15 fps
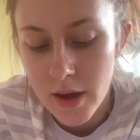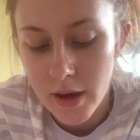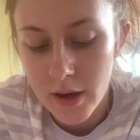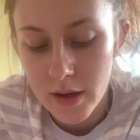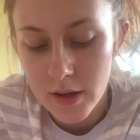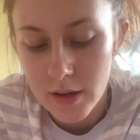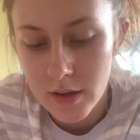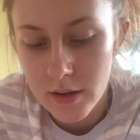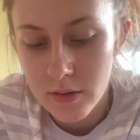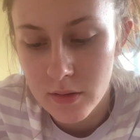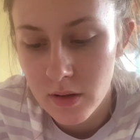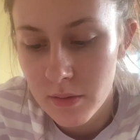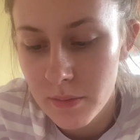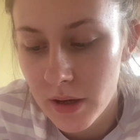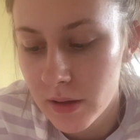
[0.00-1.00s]
and I'll
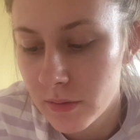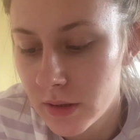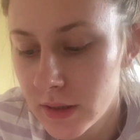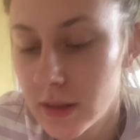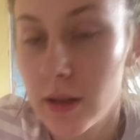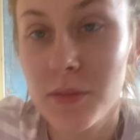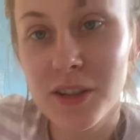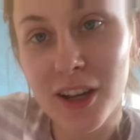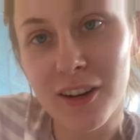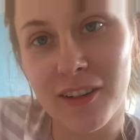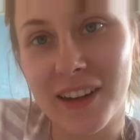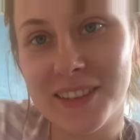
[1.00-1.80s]
come back when it's time to colour it.